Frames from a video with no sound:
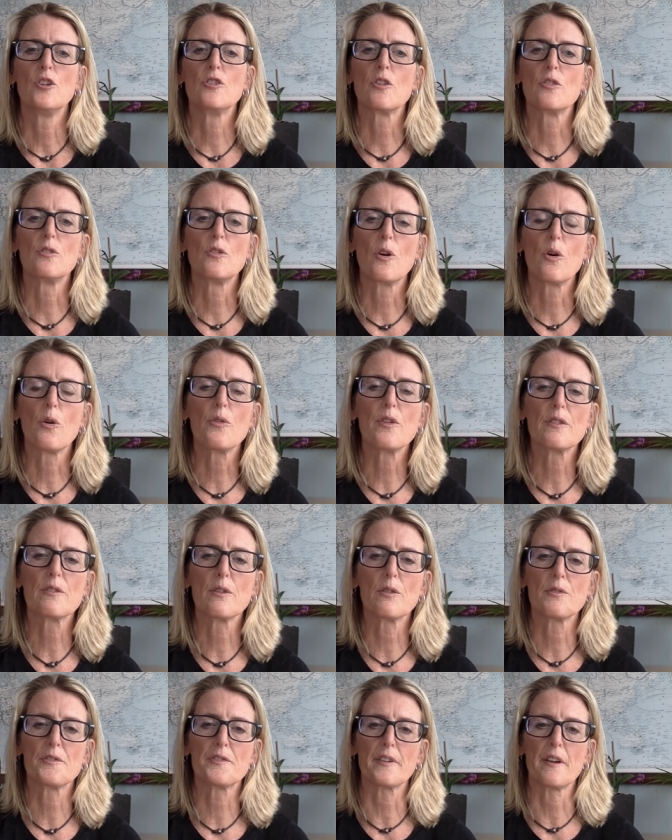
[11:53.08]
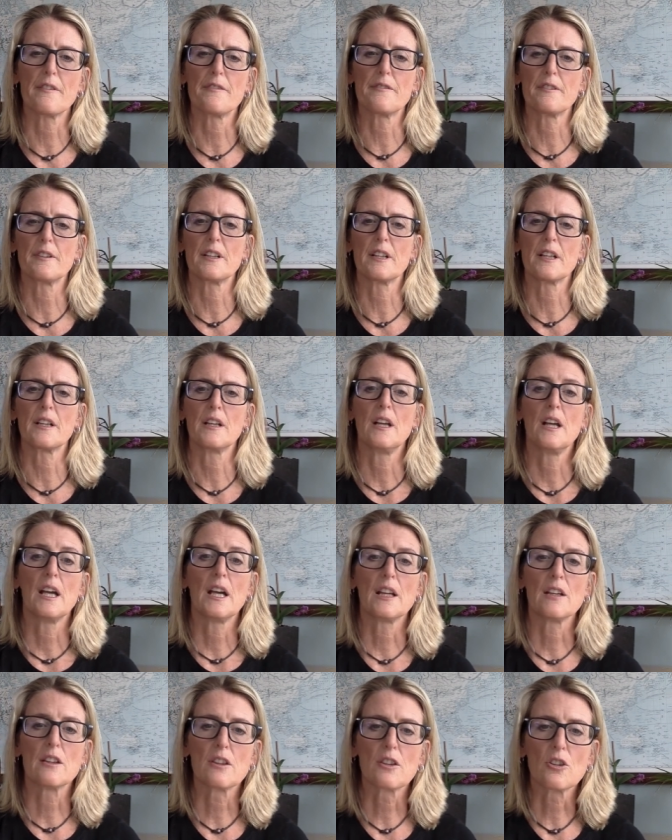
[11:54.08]
to know their own suffering
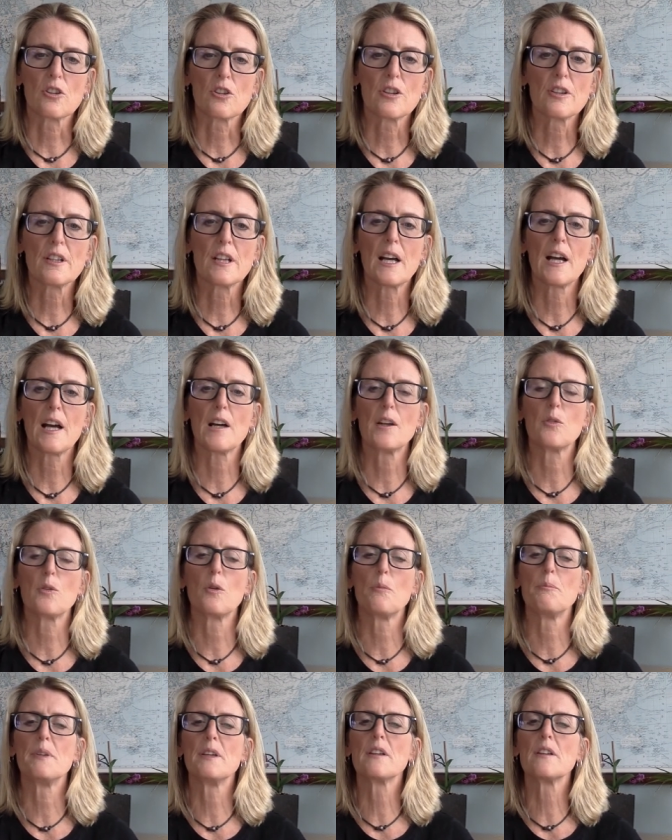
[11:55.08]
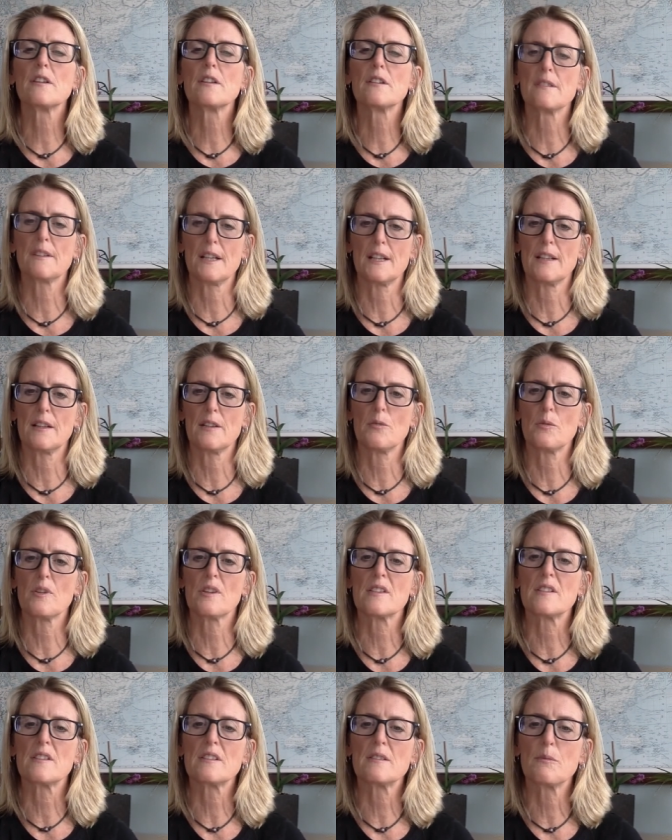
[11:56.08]
and learn how to ameliorate it
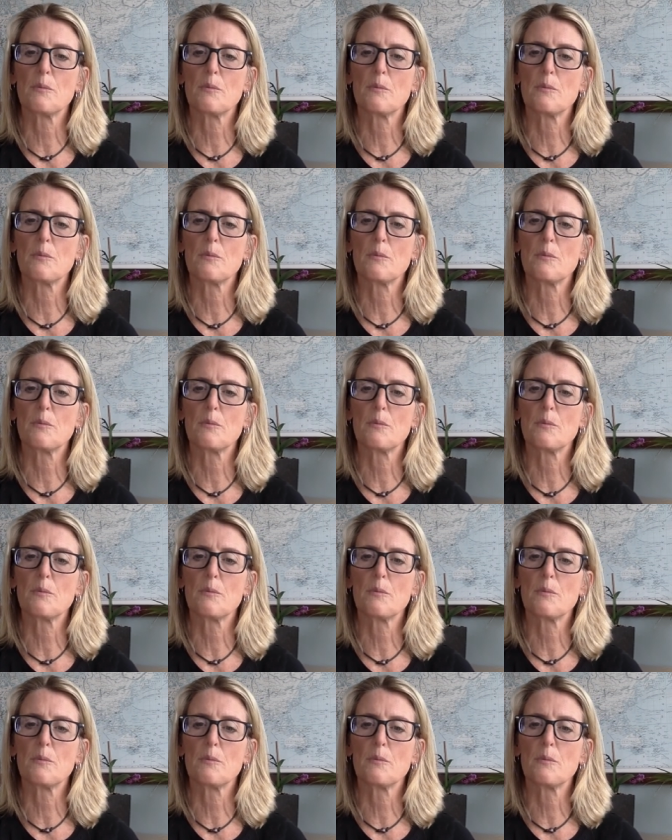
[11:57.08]
with, a,